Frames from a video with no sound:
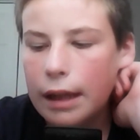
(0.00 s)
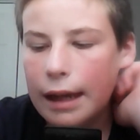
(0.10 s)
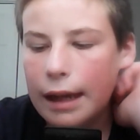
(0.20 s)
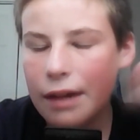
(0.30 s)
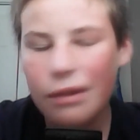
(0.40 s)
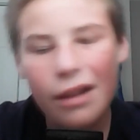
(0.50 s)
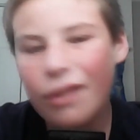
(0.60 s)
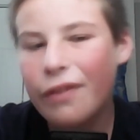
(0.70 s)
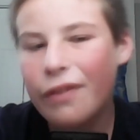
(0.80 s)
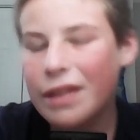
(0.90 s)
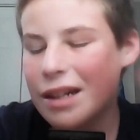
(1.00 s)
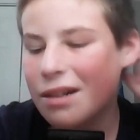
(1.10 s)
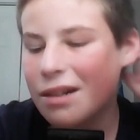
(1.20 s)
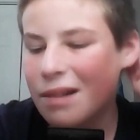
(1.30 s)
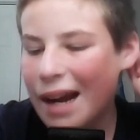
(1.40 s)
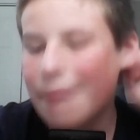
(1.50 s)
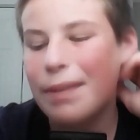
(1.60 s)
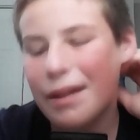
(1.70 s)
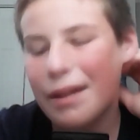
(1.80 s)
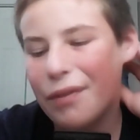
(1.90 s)
I don't know if it's a great
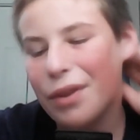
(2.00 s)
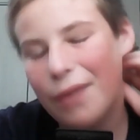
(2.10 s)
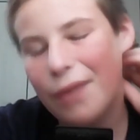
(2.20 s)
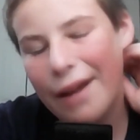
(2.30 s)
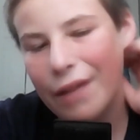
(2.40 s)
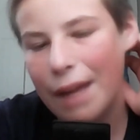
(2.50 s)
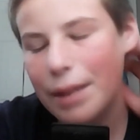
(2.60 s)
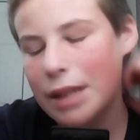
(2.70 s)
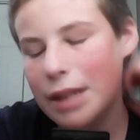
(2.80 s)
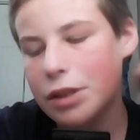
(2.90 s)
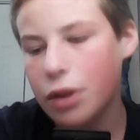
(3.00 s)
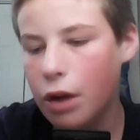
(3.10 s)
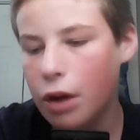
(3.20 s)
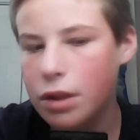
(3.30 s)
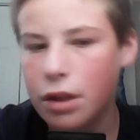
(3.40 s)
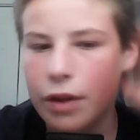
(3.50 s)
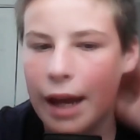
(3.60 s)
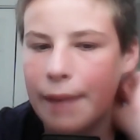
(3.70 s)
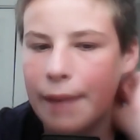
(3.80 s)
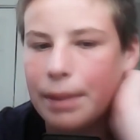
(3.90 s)
pick for the Ravens. I mean, it's an
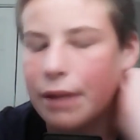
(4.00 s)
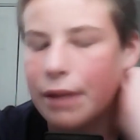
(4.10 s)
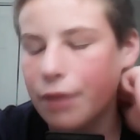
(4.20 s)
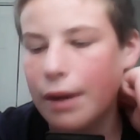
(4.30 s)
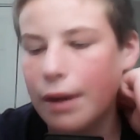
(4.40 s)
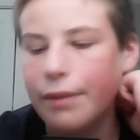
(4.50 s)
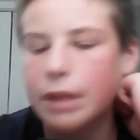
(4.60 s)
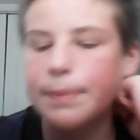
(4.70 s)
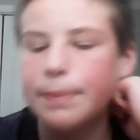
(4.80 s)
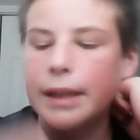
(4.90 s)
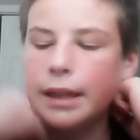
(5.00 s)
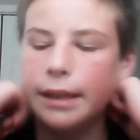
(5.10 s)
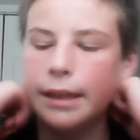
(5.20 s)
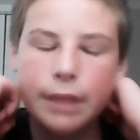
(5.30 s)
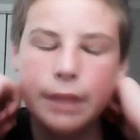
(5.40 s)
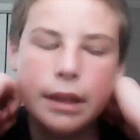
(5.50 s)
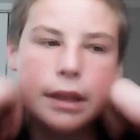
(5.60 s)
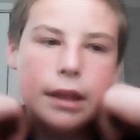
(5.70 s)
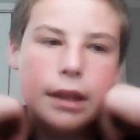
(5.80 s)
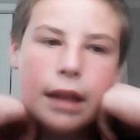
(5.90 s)
okay pick for the Ravens, but I
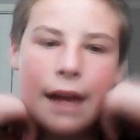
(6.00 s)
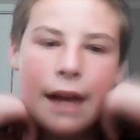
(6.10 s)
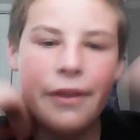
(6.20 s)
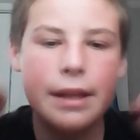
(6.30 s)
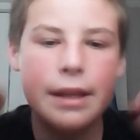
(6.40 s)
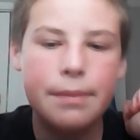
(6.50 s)
think it